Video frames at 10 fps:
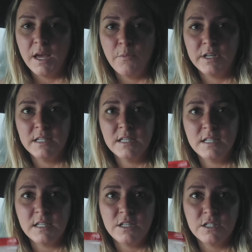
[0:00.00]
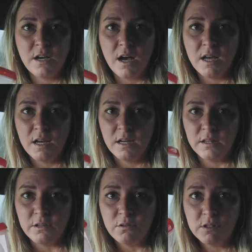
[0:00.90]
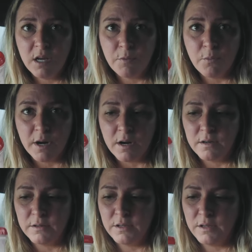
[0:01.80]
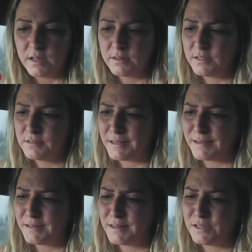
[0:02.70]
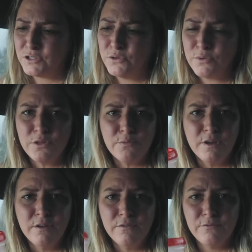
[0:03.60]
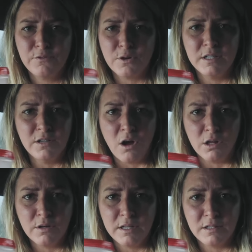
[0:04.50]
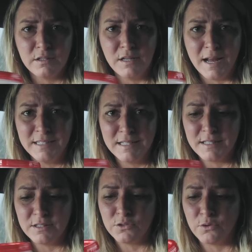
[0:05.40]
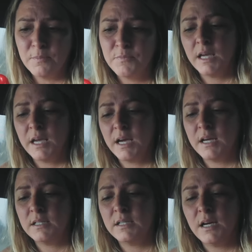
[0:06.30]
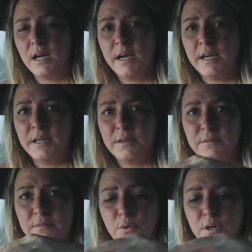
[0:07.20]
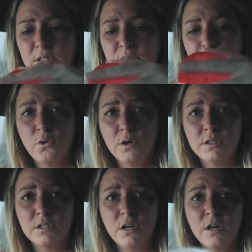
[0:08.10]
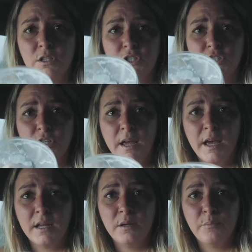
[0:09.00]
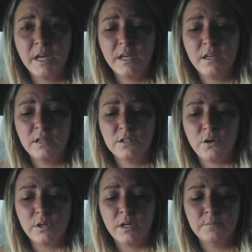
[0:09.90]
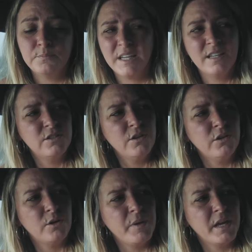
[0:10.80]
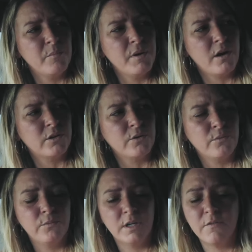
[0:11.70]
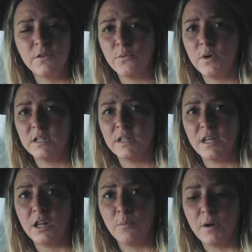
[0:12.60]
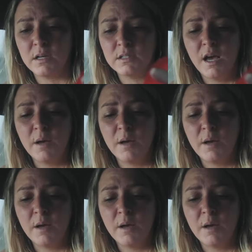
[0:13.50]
And what I did is I just got a little Tupperware. You got these like I think two or three for a dollar at the 99 cent store. And I put cornstarch and baking soda. Baking soda or baking powder? Whatever the one in the yellow box.